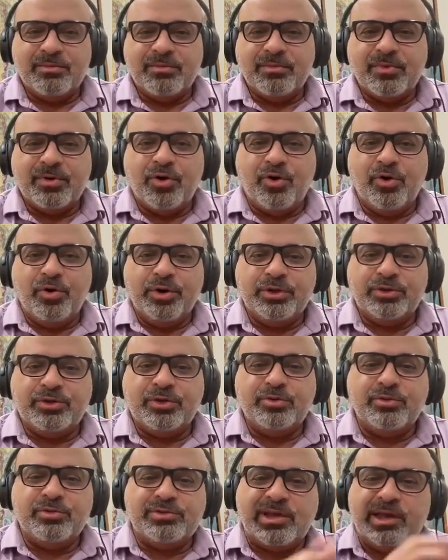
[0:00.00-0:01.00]
going
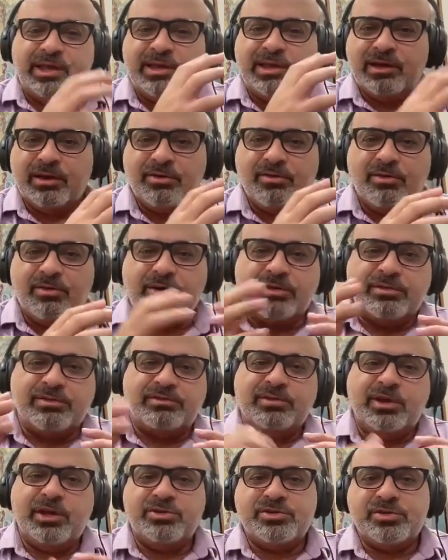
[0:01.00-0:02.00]
through taking an
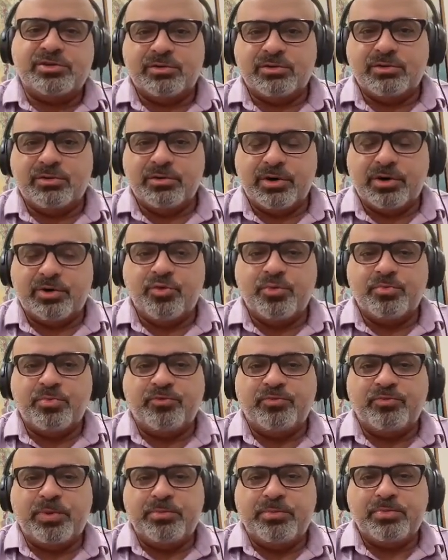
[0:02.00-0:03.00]
organization or a group
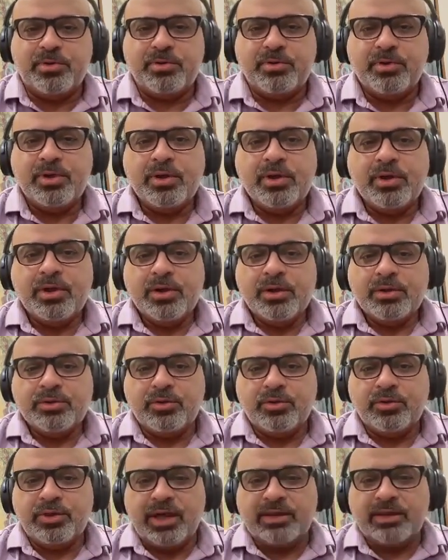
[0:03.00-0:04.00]
of people
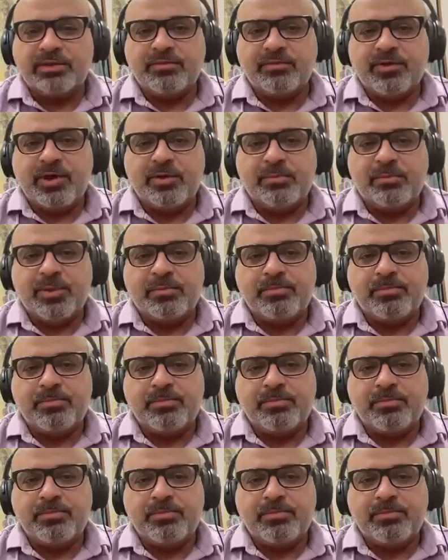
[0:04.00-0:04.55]
through that development